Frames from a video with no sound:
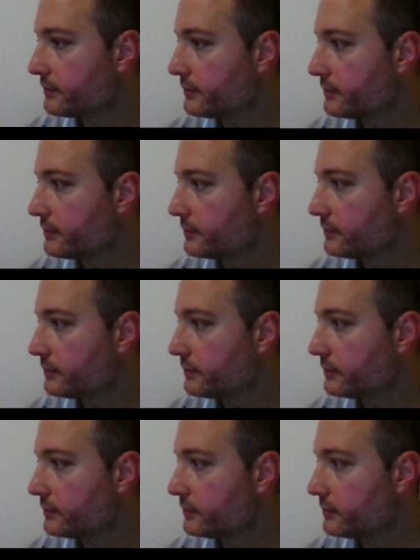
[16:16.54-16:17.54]

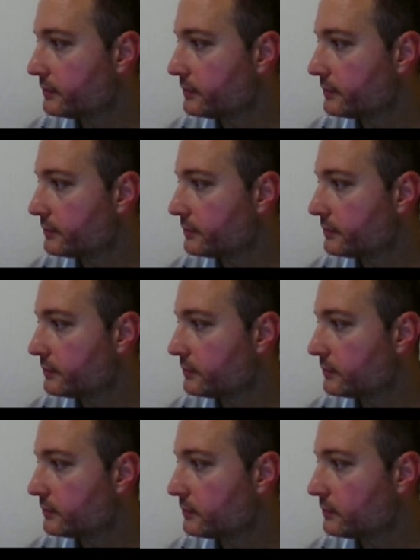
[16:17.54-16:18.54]

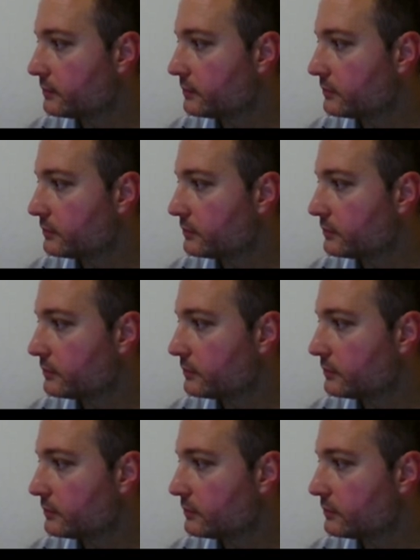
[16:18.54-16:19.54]

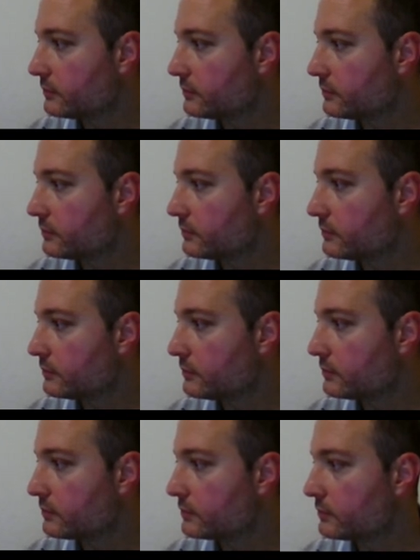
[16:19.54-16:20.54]

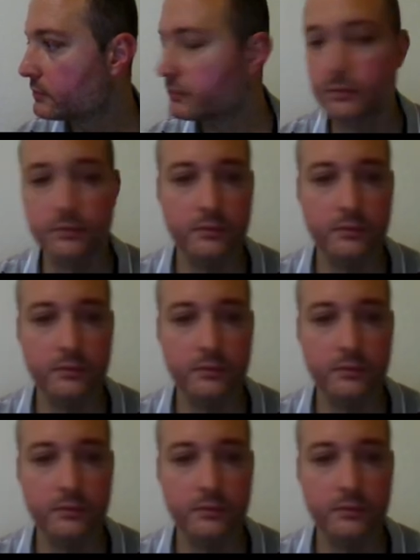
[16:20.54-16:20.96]
Nobody speaks.